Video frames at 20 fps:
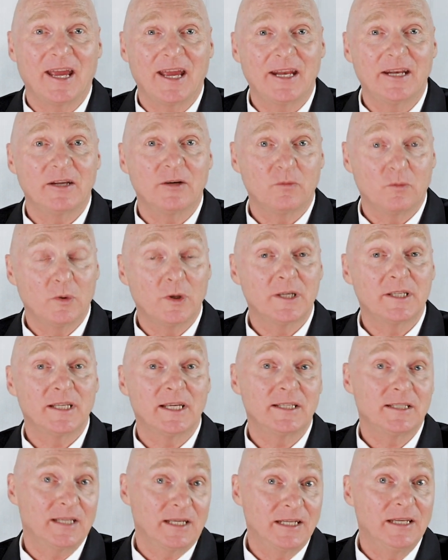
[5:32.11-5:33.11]
and it was
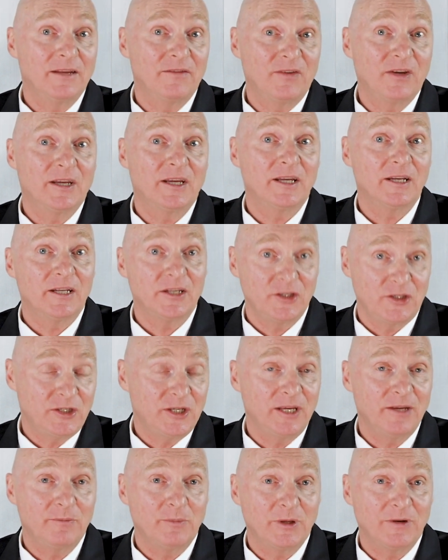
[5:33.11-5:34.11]
a significant
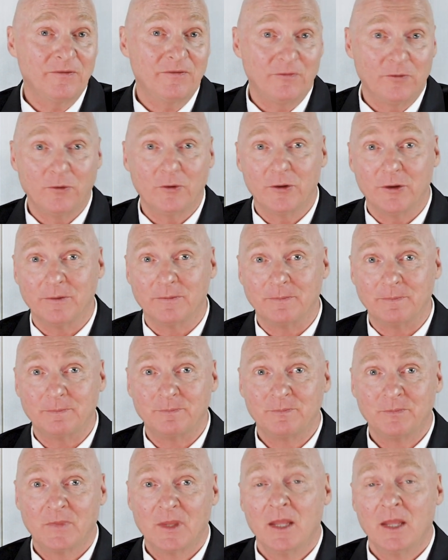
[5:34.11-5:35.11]
achievement for them.